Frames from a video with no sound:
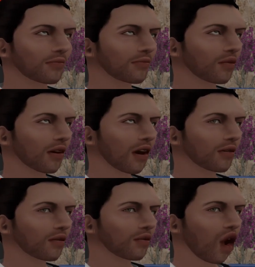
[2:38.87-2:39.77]

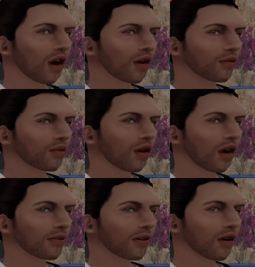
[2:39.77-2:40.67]
You can see the
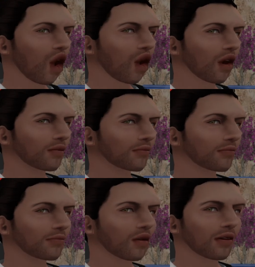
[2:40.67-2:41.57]
presentation
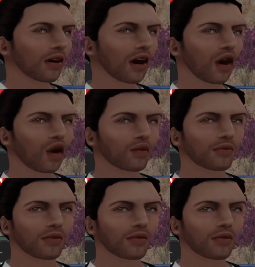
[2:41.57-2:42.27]
on the screen.